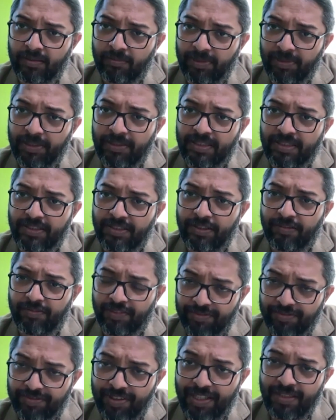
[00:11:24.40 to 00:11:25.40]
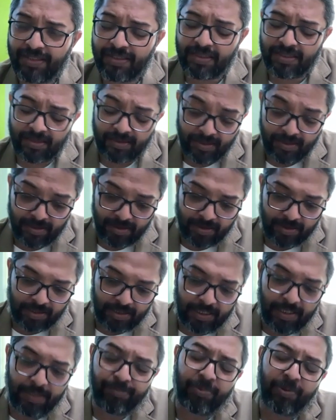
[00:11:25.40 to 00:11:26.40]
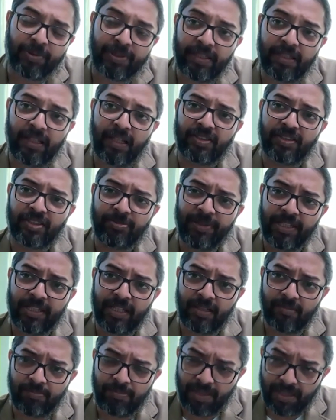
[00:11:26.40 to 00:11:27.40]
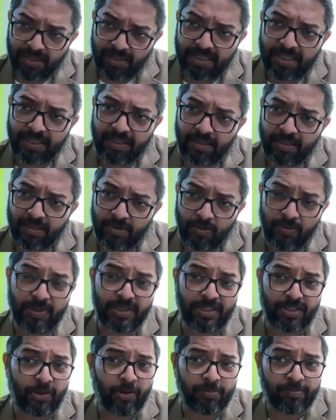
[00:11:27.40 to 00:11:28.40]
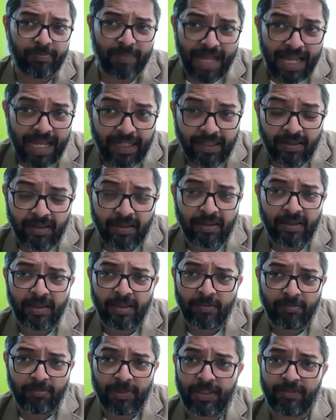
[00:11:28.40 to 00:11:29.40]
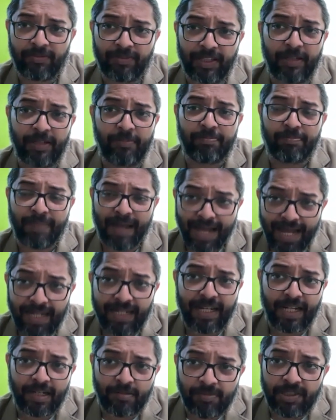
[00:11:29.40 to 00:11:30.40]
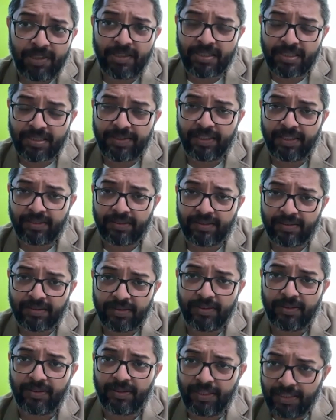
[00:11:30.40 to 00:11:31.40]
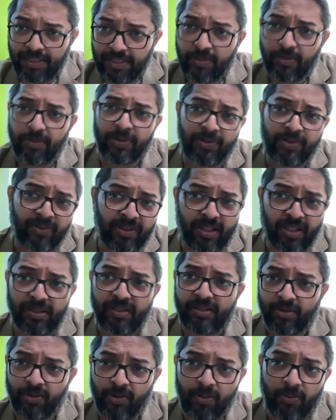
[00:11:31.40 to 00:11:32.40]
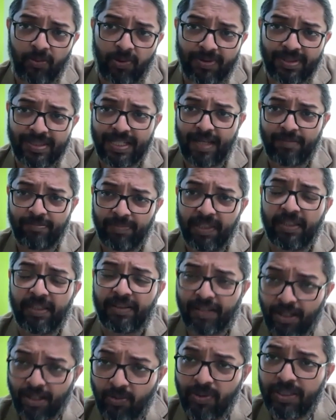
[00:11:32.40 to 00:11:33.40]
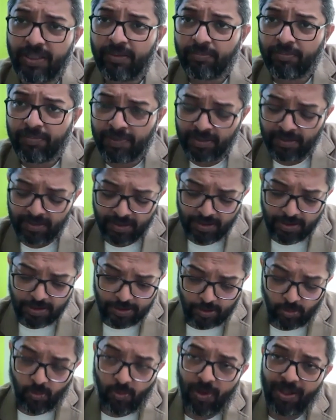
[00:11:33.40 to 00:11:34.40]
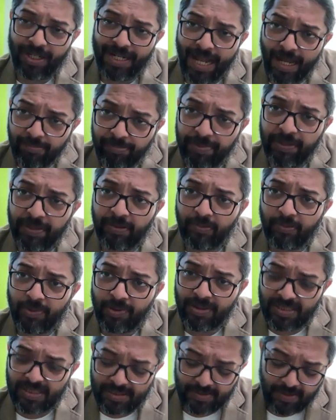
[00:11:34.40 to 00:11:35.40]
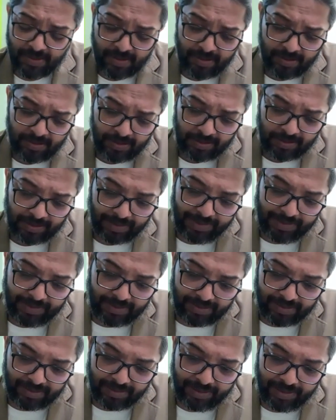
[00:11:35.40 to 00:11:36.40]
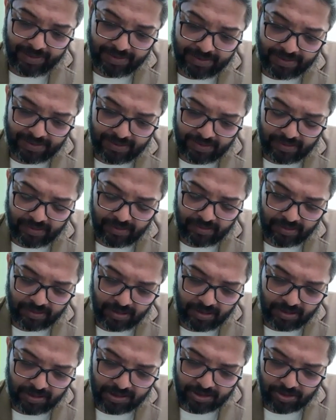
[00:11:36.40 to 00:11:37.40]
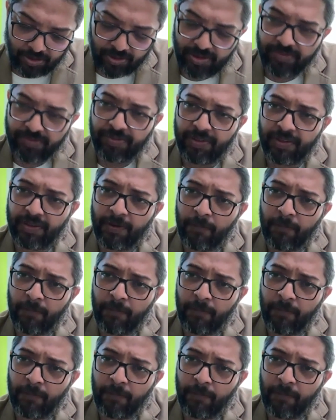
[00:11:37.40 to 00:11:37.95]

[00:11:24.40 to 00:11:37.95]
Ministry of Defense, he put in Lakshmikant Parsikar, who was a good man, but a very bad administrator. You know, he couldn't control what was happening around him. So what happened was, it created a sort of